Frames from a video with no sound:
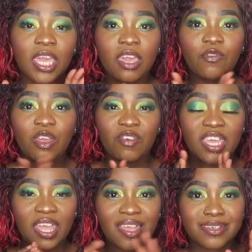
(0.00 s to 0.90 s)
If you have
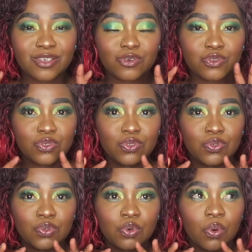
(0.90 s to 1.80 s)
an Edgar's close to
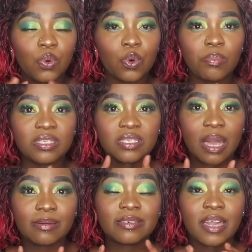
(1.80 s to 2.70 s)
you, or BTW,
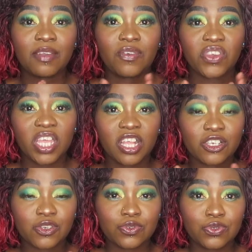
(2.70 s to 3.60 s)
if you have an Edgar's
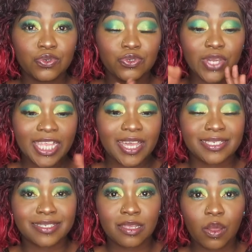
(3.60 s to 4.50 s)
close to you and your Edgar's
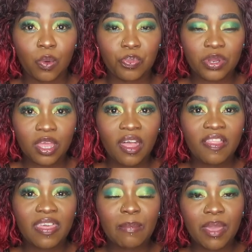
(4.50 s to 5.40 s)
is still open,
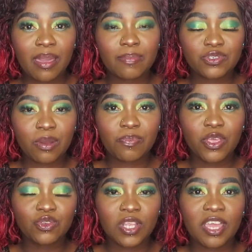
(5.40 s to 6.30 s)
their makeup shop, they
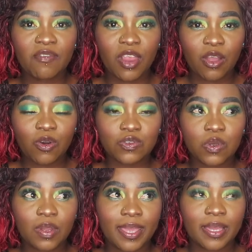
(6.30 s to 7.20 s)
usually have like
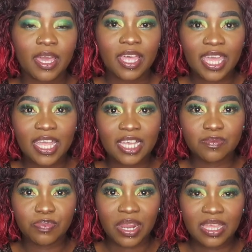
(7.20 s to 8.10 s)
also like
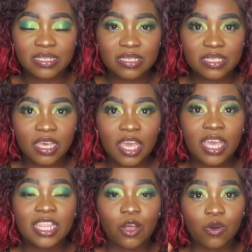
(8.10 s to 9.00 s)
Edgar's brands
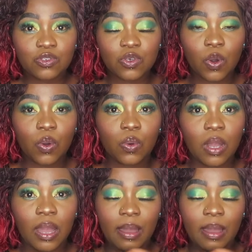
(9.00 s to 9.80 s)
that also